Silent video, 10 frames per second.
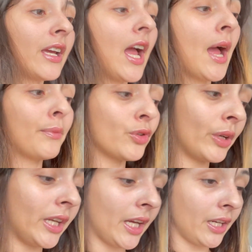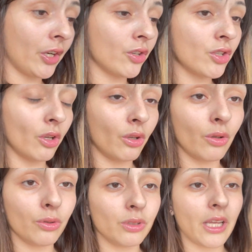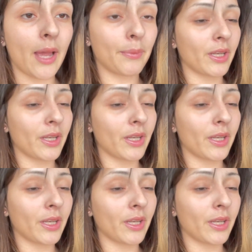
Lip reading: I'm 28 years old. I'm gonna